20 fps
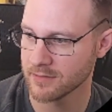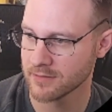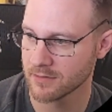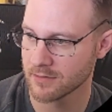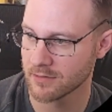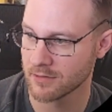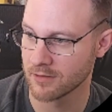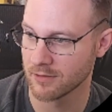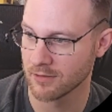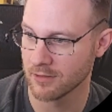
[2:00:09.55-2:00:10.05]

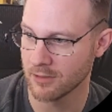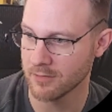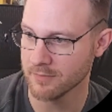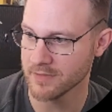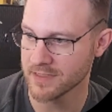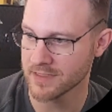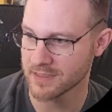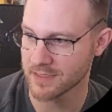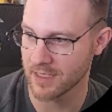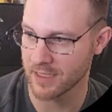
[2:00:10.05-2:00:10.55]
alarm
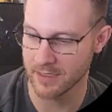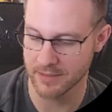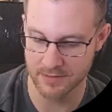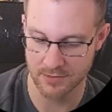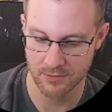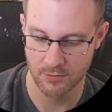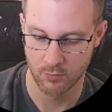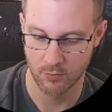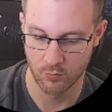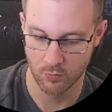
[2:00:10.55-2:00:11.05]
set
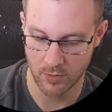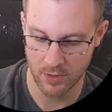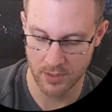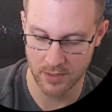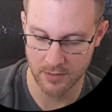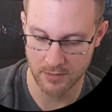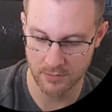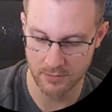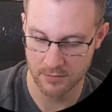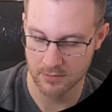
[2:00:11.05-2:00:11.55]

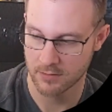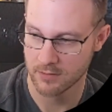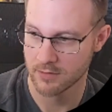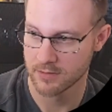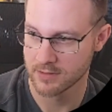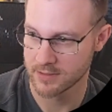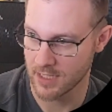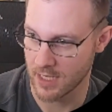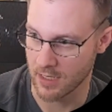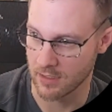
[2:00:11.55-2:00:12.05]
1,
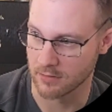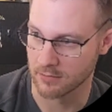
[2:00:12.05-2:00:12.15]
10.